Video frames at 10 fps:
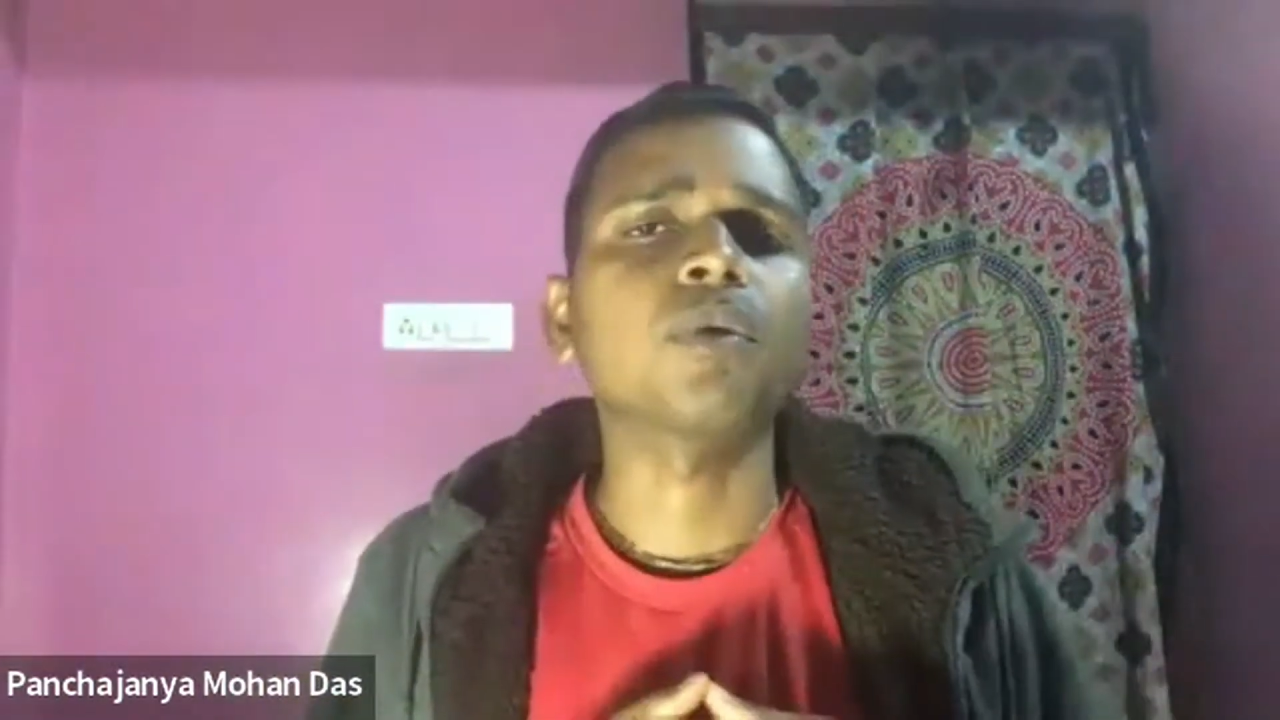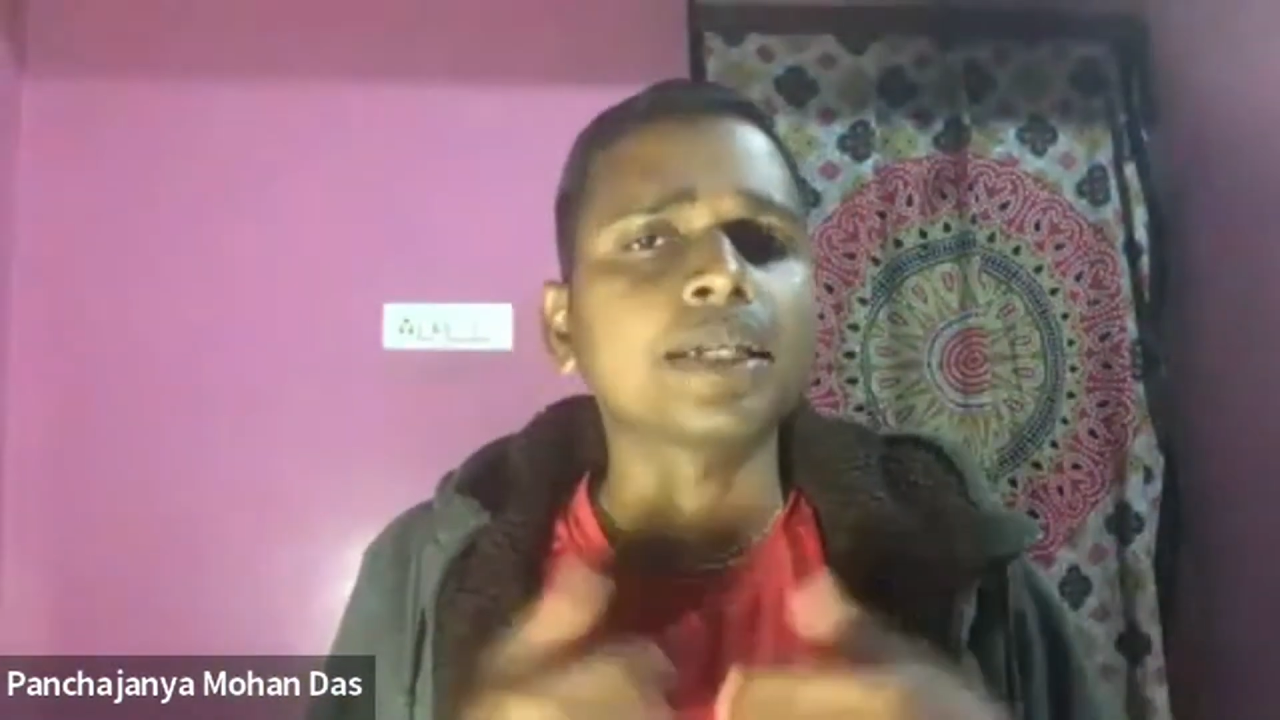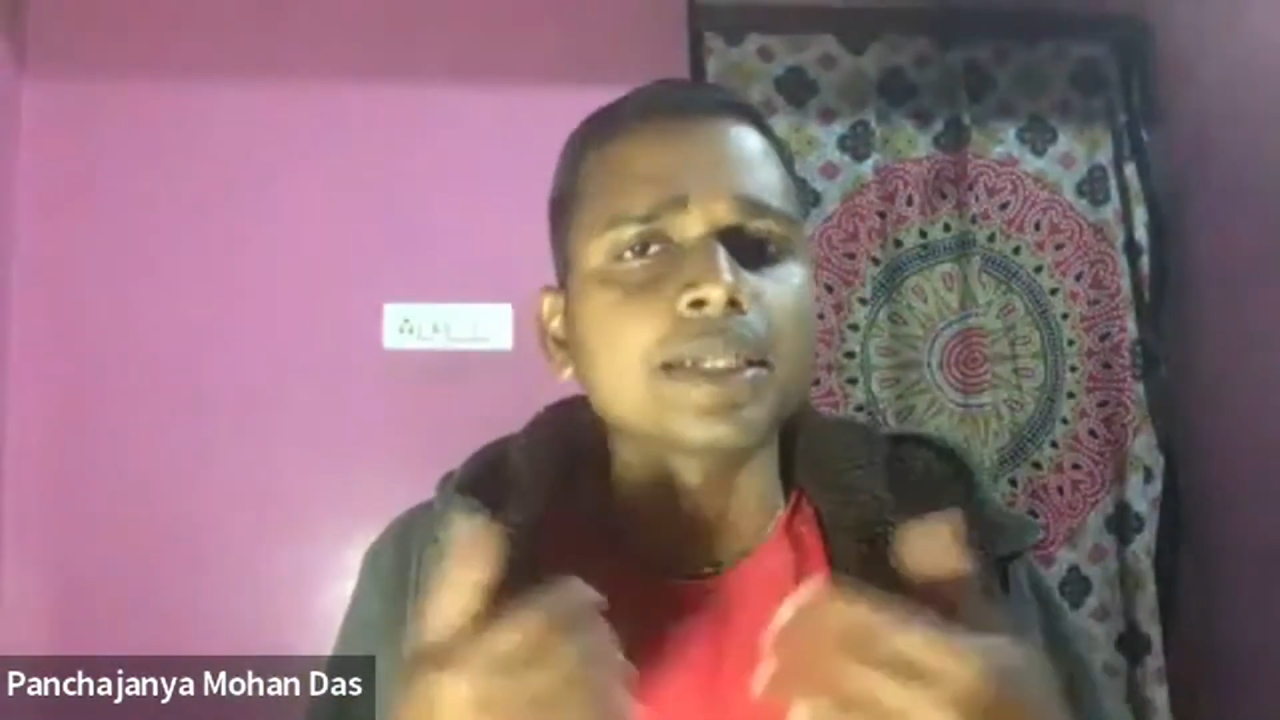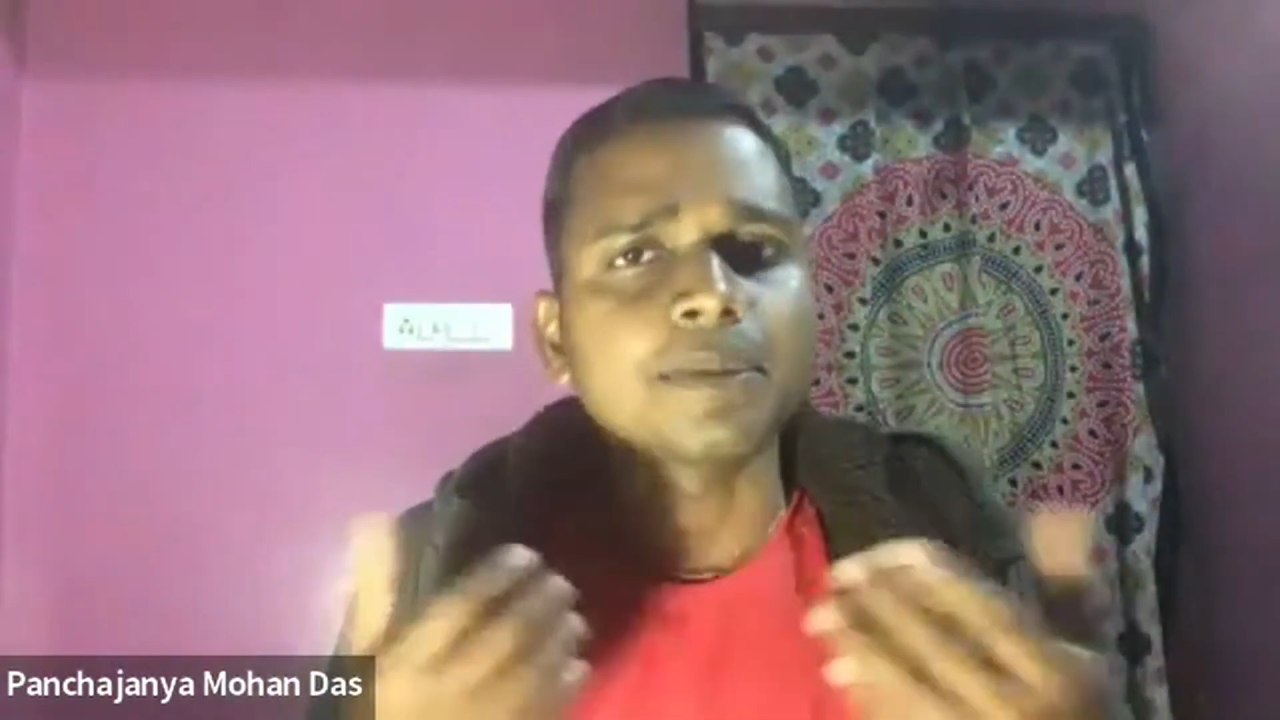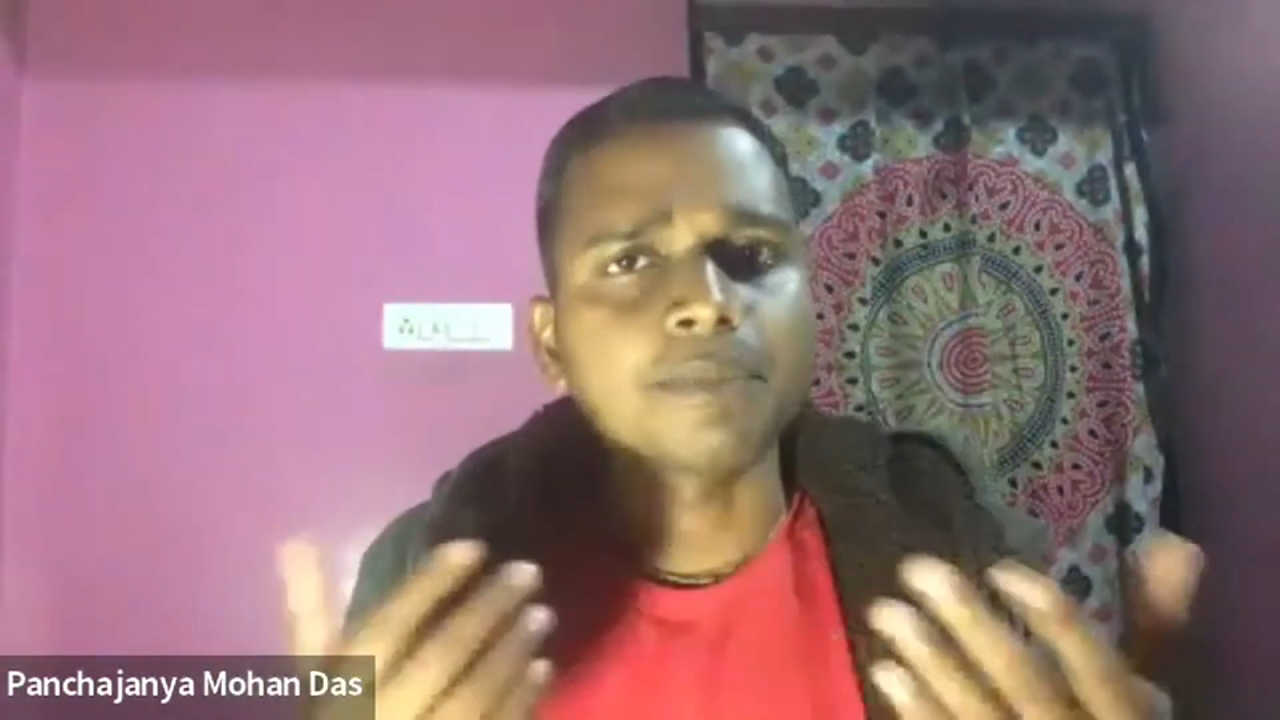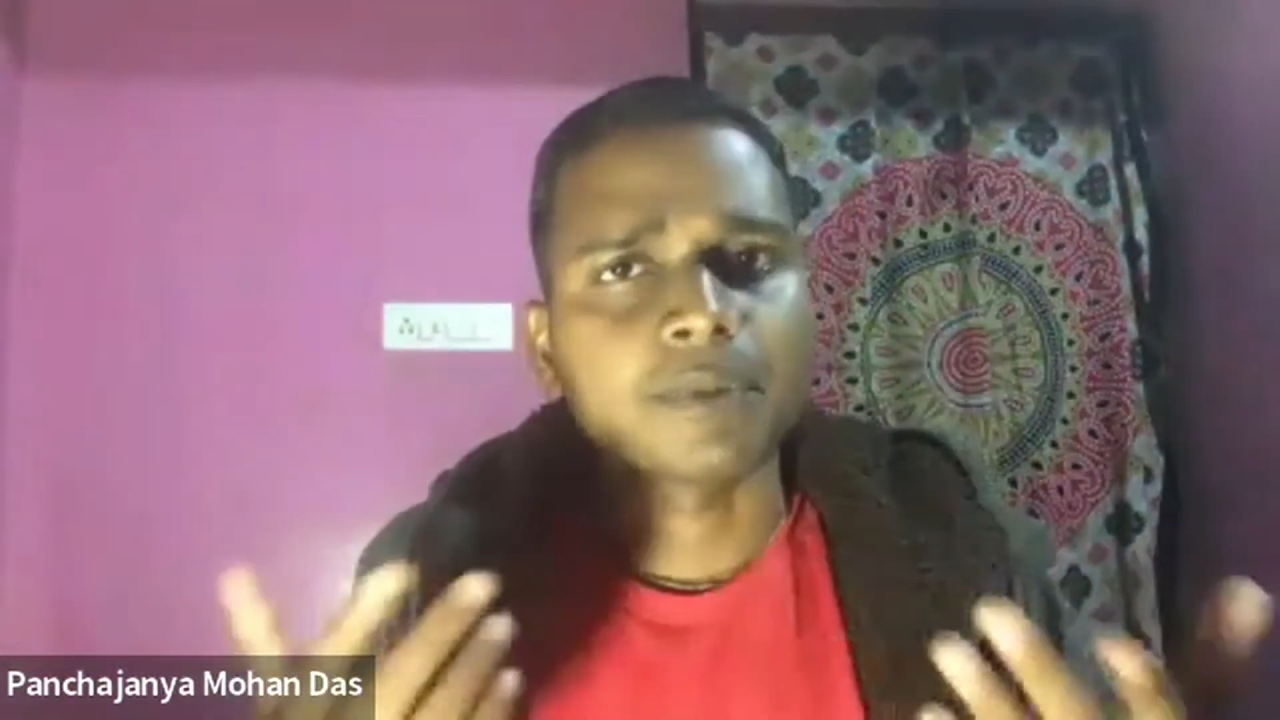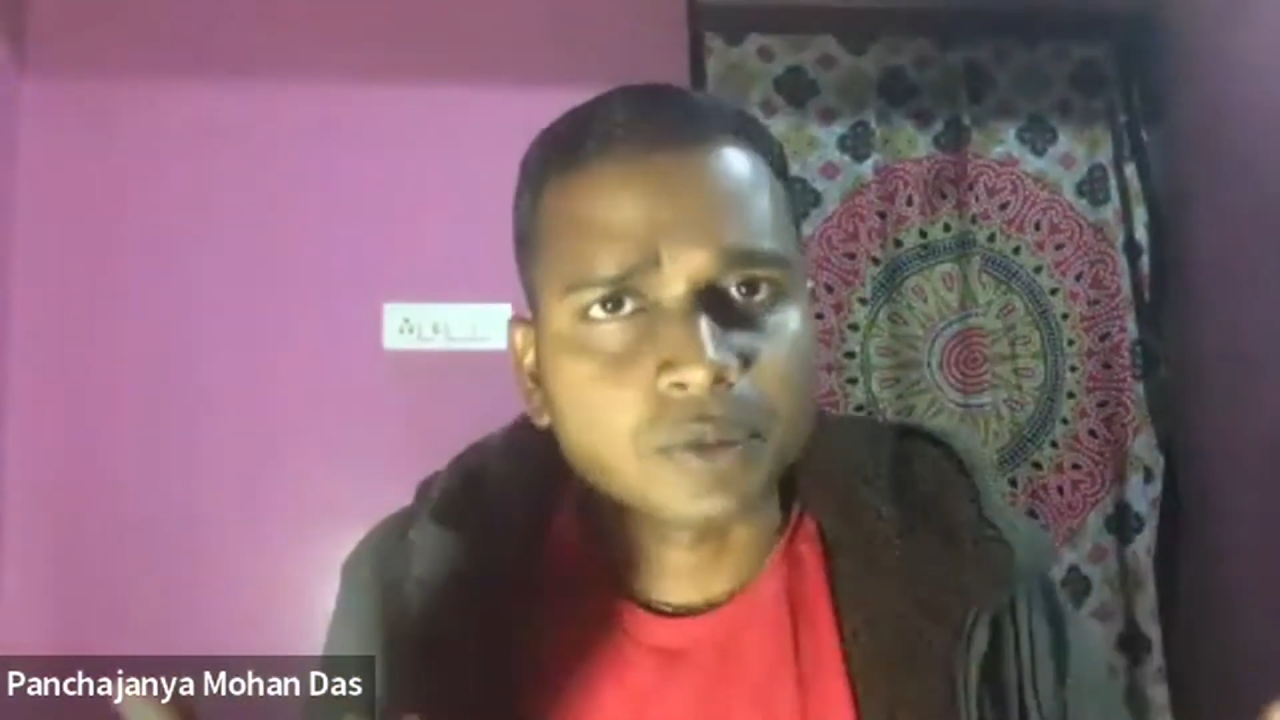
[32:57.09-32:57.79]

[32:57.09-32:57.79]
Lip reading: whatever